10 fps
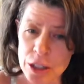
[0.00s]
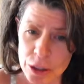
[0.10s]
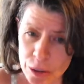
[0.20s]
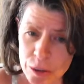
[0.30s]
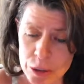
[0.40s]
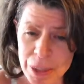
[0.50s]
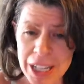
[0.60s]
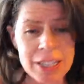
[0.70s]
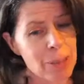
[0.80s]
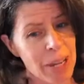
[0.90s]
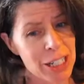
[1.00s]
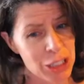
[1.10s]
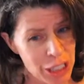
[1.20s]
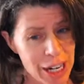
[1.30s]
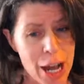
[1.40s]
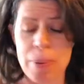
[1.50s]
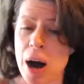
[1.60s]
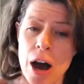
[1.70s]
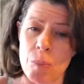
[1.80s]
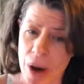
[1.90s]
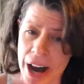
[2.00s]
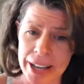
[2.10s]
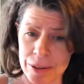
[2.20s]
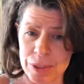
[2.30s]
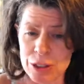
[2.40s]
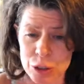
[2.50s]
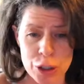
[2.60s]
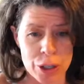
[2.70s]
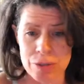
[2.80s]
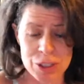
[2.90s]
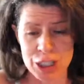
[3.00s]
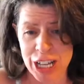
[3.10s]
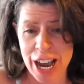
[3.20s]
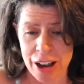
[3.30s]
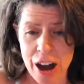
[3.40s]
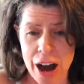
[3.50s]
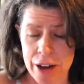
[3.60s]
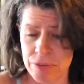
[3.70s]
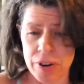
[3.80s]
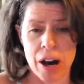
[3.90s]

use me to make shit up on why you deserve to jack off